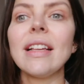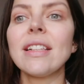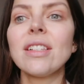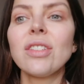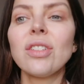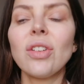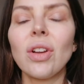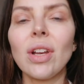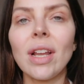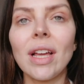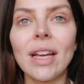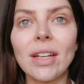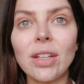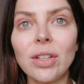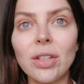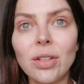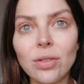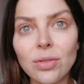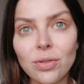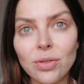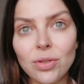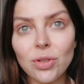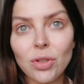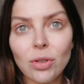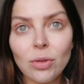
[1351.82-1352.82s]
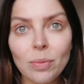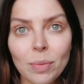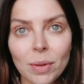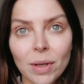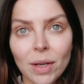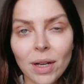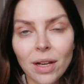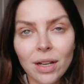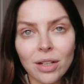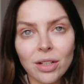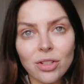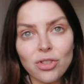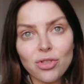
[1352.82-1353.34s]
not like super
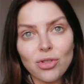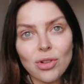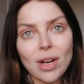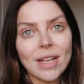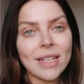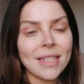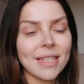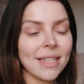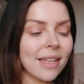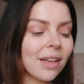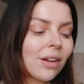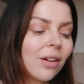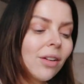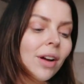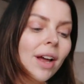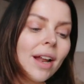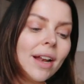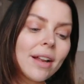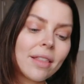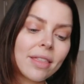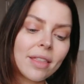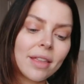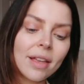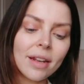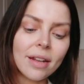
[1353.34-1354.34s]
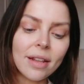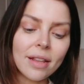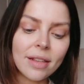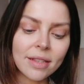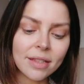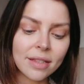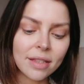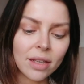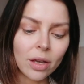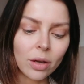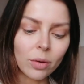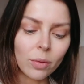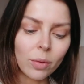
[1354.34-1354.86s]
dressy or anything.
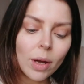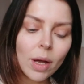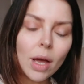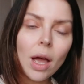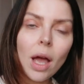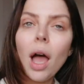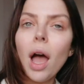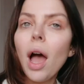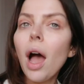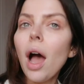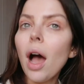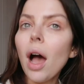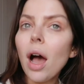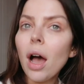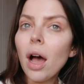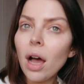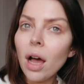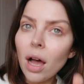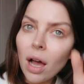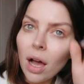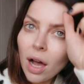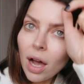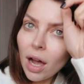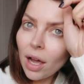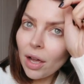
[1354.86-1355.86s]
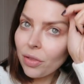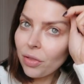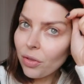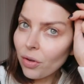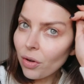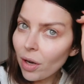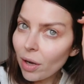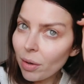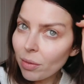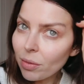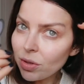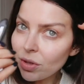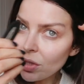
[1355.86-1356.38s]
So I thought
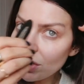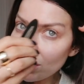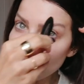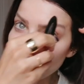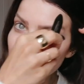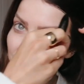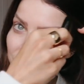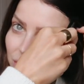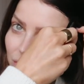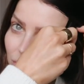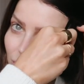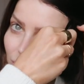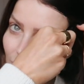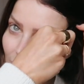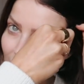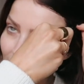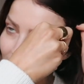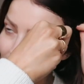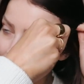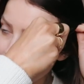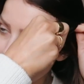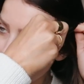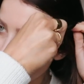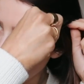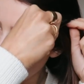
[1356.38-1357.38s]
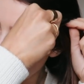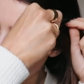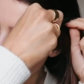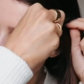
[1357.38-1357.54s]
I would just do like my